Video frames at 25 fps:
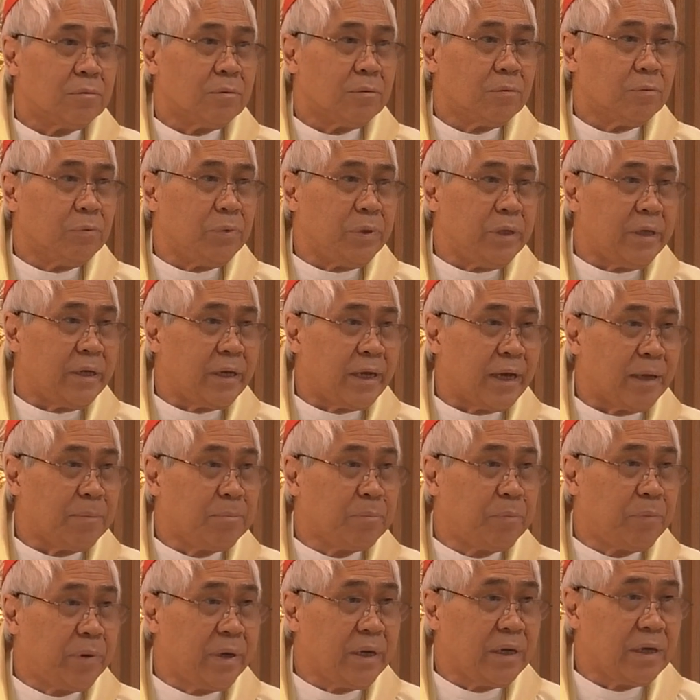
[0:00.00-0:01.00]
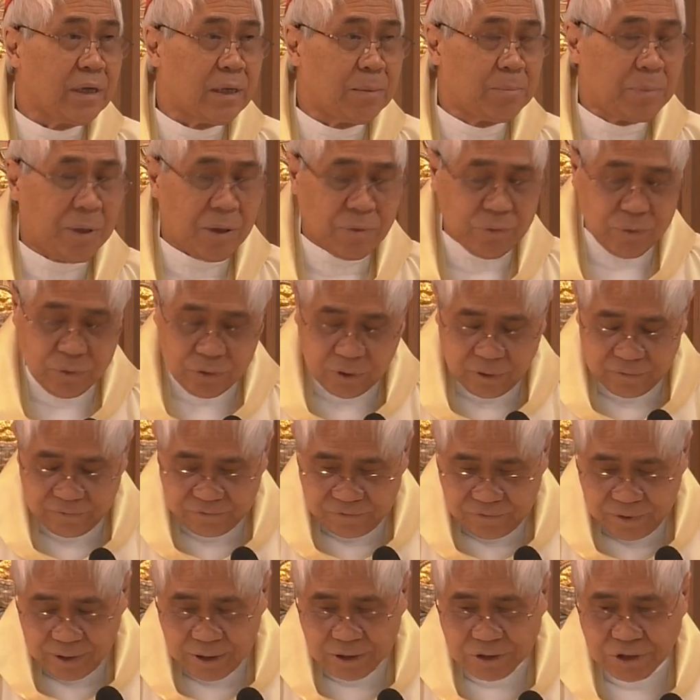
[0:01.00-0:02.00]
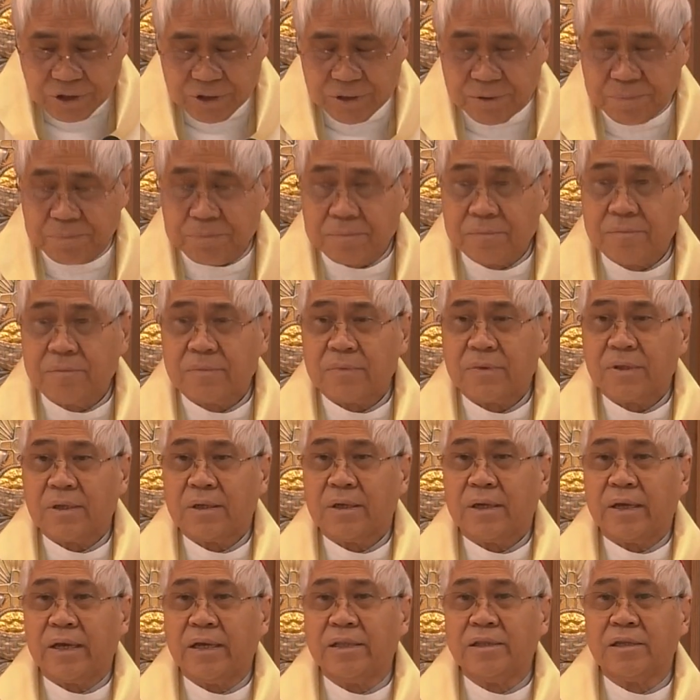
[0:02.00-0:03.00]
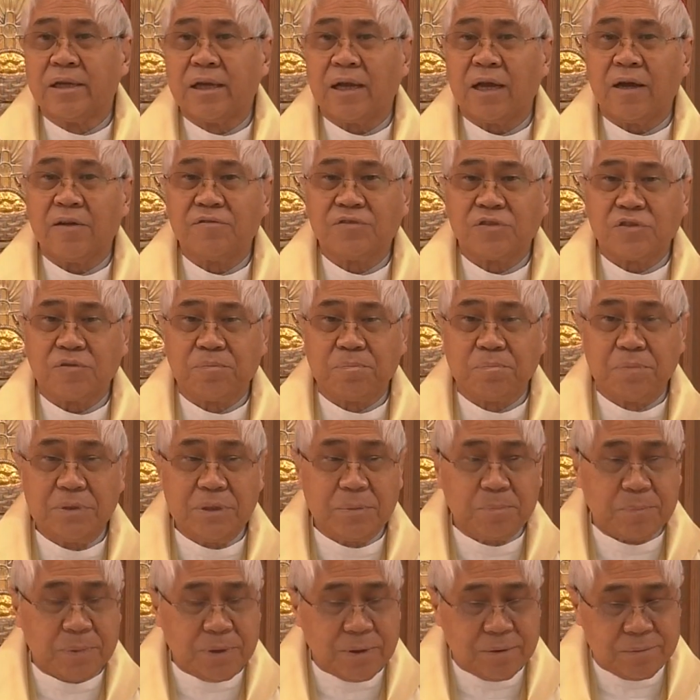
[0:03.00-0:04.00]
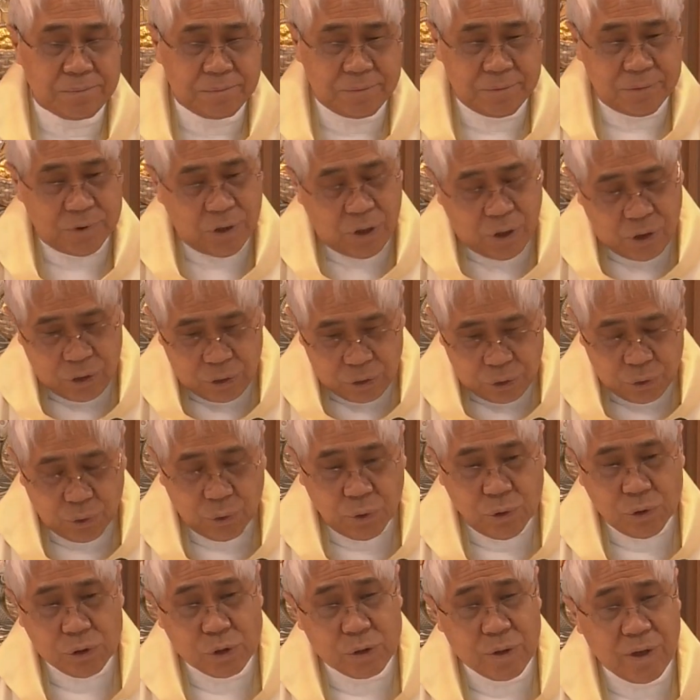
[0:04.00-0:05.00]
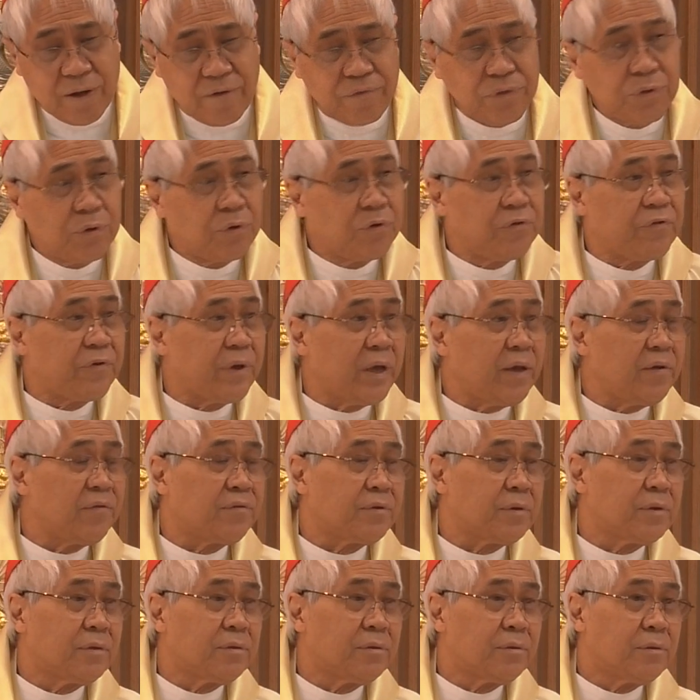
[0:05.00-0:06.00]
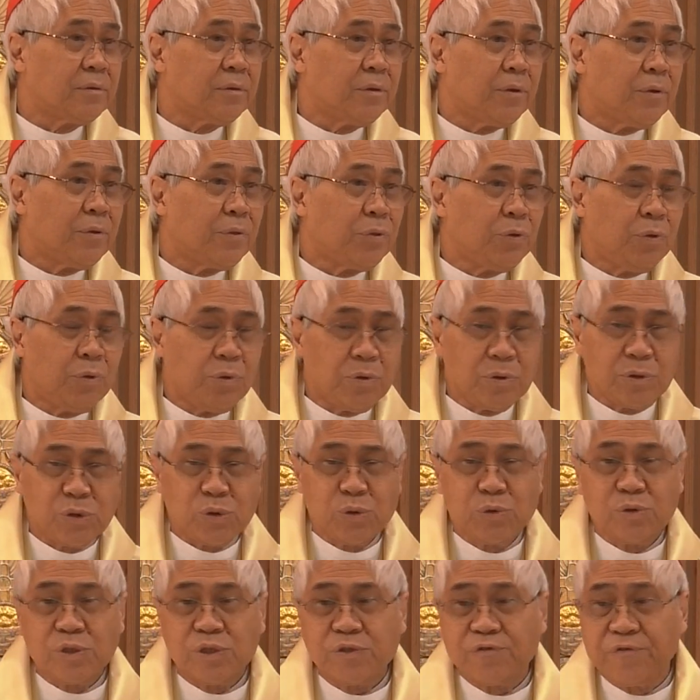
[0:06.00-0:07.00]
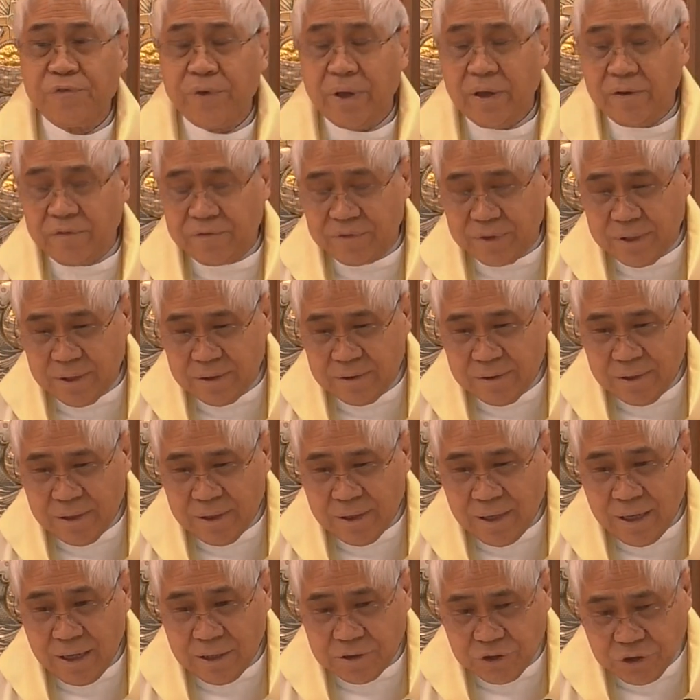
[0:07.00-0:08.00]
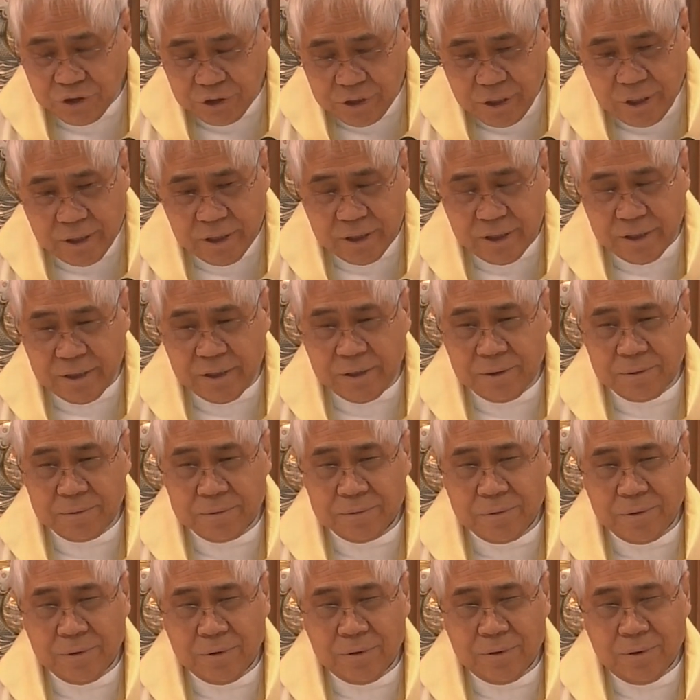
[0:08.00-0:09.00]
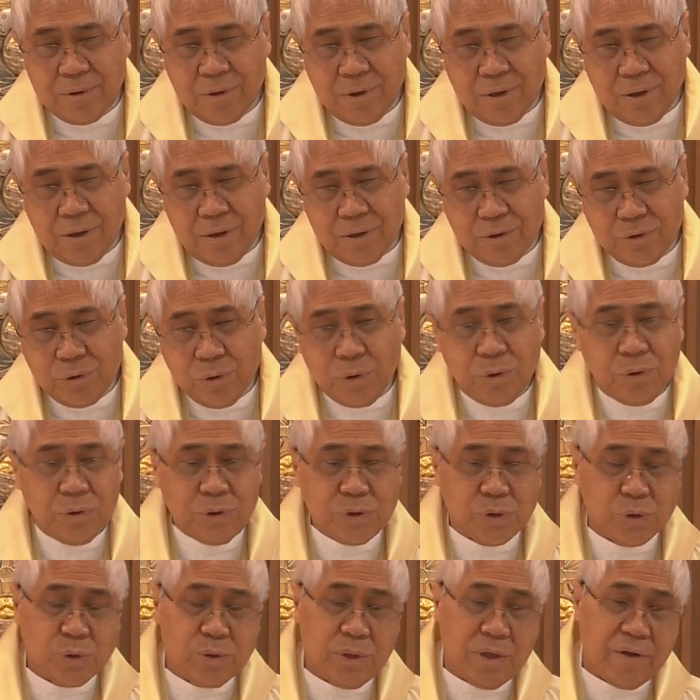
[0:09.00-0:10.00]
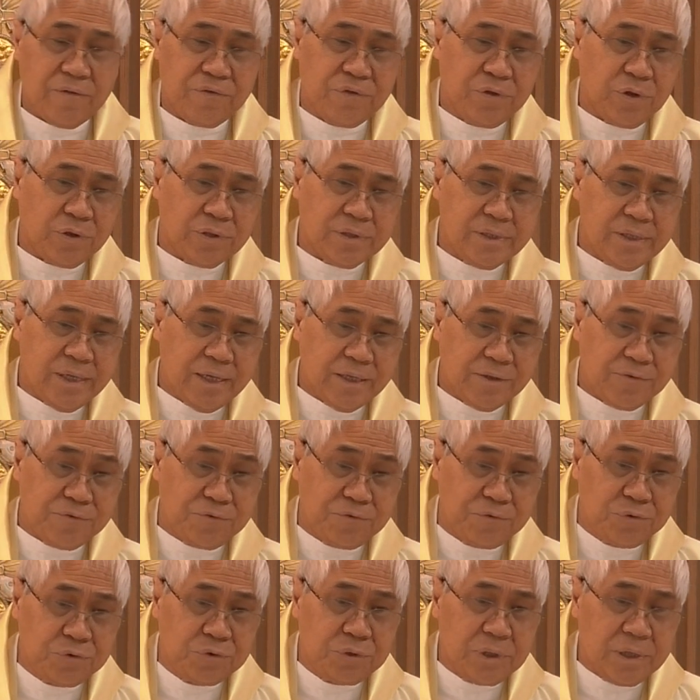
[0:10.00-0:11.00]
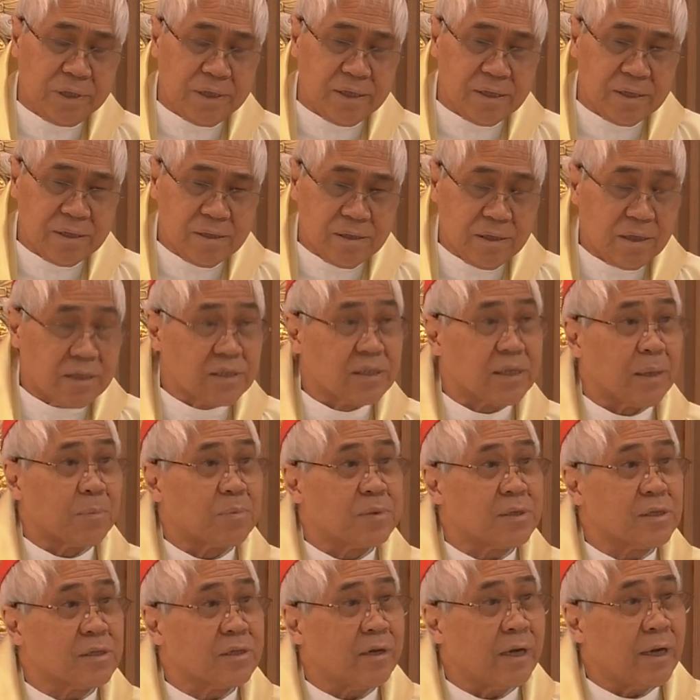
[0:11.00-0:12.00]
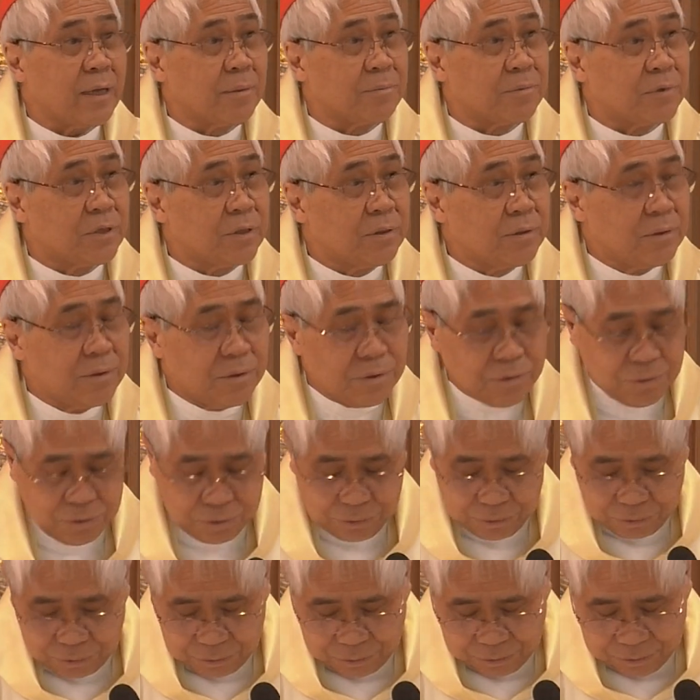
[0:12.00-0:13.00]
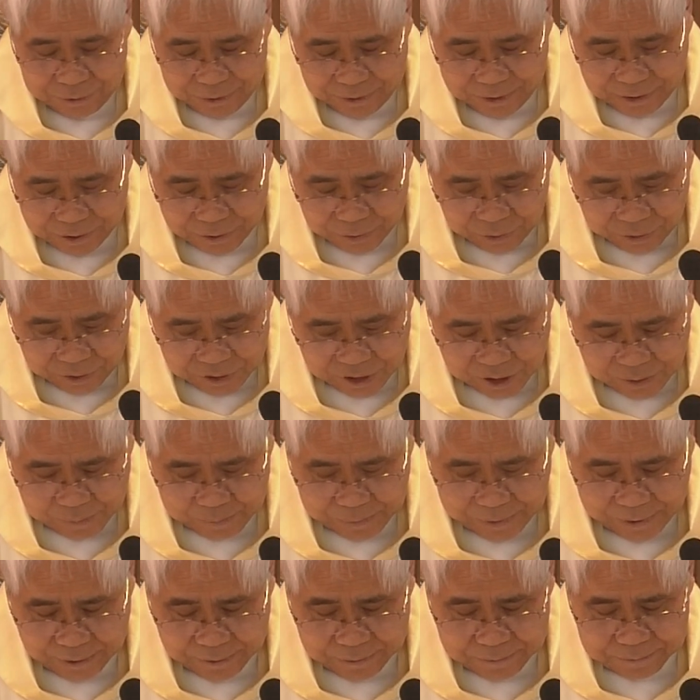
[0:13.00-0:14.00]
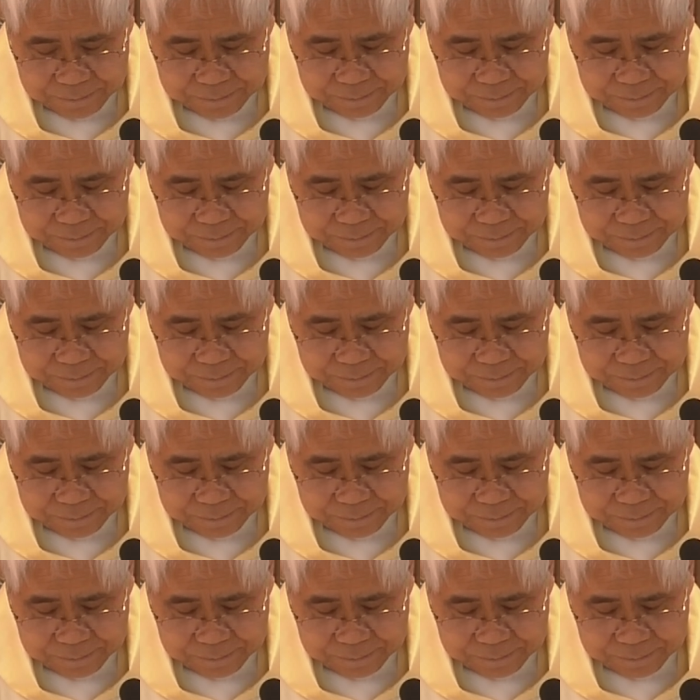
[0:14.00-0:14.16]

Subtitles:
we can bring about conversion in the lives of people. Those who have no faith, those whose faith are shaky, those who have not yet fully subscribed to the gospel.